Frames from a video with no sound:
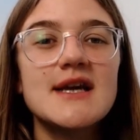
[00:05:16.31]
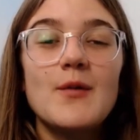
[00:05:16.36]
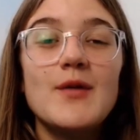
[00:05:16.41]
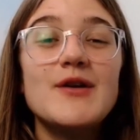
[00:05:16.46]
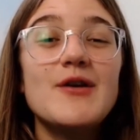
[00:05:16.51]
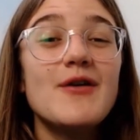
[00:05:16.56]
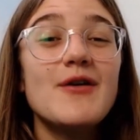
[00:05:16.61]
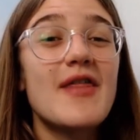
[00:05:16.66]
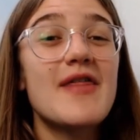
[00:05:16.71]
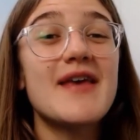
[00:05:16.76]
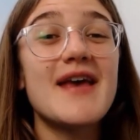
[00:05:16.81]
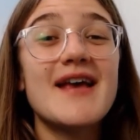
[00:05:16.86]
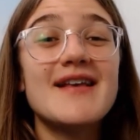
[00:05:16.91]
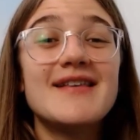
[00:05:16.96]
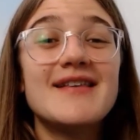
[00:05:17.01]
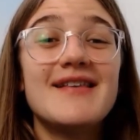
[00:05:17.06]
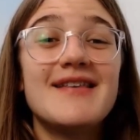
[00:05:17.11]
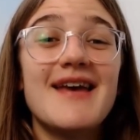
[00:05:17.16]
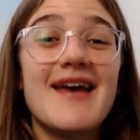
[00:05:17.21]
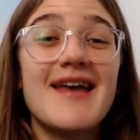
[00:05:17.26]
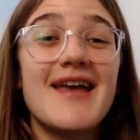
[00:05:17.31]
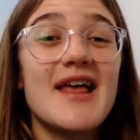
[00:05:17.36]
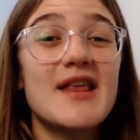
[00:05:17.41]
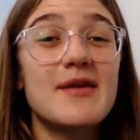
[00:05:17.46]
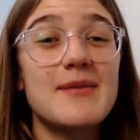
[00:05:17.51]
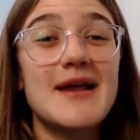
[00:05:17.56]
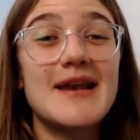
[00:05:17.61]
We know that the ACCA SBL